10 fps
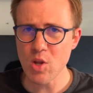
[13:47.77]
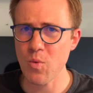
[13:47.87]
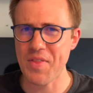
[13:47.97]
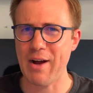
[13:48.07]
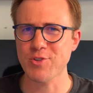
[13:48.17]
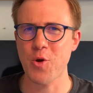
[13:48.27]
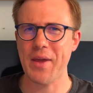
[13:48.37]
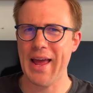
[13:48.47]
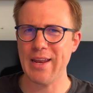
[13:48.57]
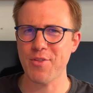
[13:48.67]
without
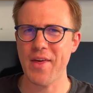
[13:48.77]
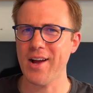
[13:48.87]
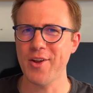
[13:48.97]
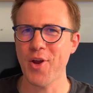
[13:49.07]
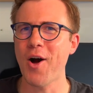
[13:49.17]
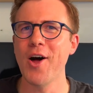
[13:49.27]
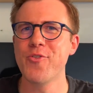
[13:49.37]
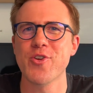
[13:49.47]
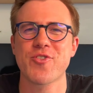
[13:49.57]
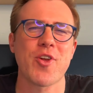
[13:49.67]
doing anything? I
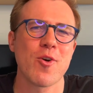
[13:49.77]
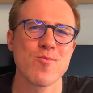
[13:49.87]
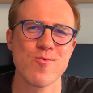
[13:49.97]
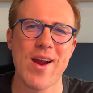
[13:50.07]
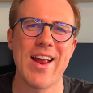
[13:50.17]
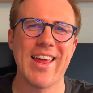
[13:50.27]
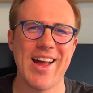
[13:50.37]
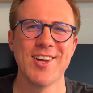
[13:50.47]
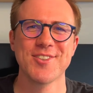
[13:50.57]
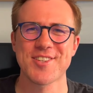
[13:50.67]
just don't really
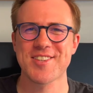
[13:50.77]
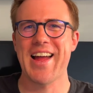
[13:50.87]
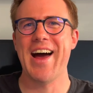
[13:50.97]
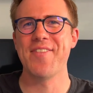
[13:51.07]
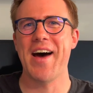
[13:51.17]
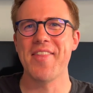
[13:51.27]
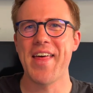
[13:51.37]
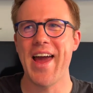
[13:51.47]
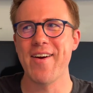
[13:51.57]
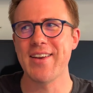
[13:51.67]
understand that
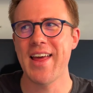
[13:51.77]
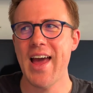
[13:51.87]
there.